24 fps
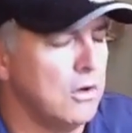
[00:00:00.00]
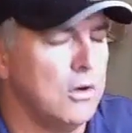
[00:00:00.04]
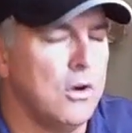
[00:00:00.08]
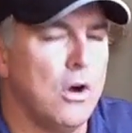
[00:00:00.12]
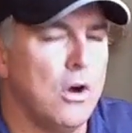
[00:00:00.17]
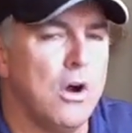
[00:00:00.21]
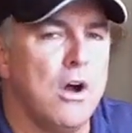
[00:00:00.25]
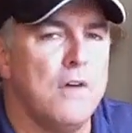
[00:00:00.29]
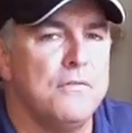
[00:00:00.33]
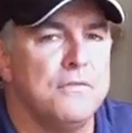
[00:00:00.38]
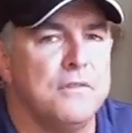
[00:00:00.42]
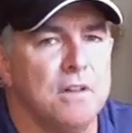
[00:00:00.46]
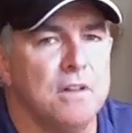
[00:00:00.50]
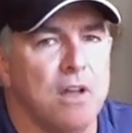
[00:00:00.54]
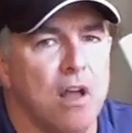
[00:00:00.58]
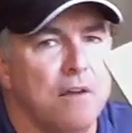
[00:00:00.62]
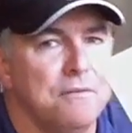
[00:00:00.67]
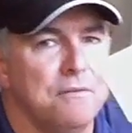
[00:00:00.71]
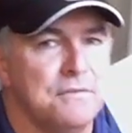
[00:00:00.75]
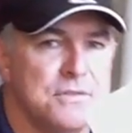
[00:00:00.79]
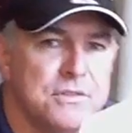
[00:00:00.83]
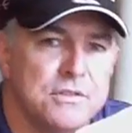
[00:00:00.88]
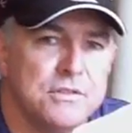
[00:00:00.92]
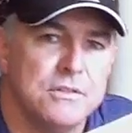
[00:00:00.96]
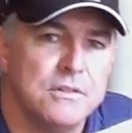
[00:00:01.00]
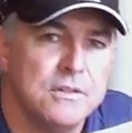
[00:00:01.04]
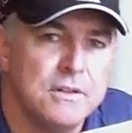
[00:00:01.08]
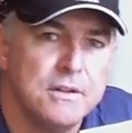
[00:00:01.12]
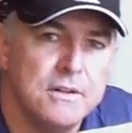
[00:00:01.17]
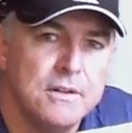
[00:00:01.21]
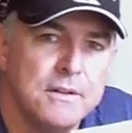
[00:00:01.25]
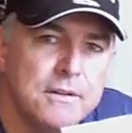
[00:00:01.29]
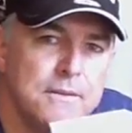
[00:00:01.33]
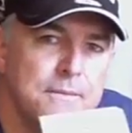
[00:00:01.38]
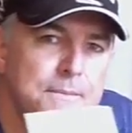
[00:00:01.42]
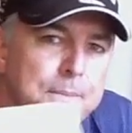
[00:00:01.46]
golf gloves.
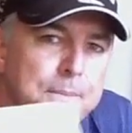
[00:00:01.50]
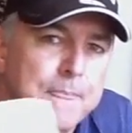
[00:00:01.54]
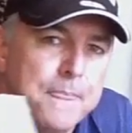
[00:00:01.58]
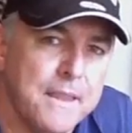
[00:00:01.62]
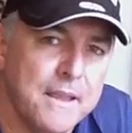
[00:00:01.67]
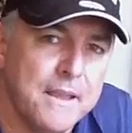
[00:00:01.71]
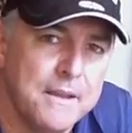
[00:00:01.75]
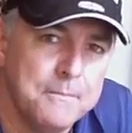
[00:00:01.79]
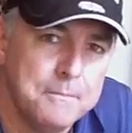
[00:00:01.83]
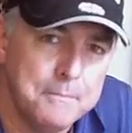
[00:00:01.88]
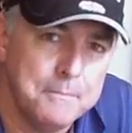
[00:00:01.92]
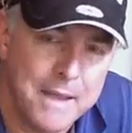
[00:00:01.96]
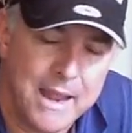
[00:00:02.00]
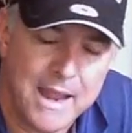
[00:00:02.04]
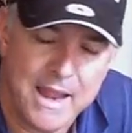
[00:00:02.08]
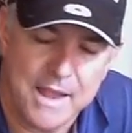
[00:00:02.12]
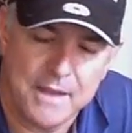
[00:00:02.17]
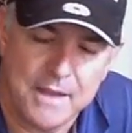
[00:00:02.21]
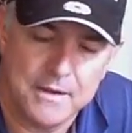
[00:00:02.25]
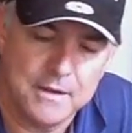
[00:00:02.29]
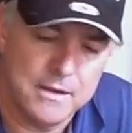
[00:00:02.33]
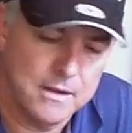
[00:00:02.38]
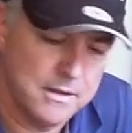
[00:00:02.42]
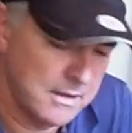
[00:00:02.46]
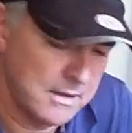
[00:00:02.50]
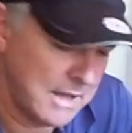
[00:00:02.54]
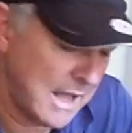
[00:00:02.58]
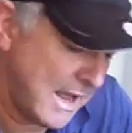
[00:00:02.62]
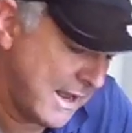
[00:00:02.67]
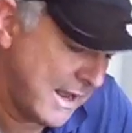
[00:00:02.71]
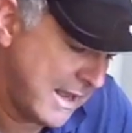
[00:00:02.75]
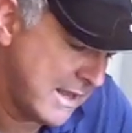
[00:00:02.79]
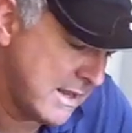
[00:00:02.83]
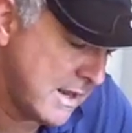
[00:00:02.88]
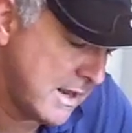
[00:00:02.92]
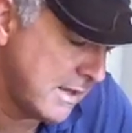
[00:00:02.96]
Man, I
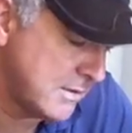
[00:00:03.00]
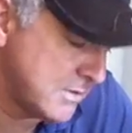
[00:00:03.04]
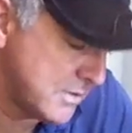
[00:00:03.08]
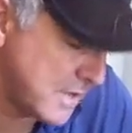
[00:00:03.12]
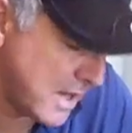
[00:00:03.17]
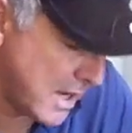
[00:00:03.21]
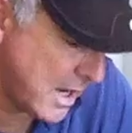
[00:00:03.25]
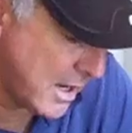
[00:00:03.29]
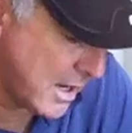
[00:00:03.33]
cannot say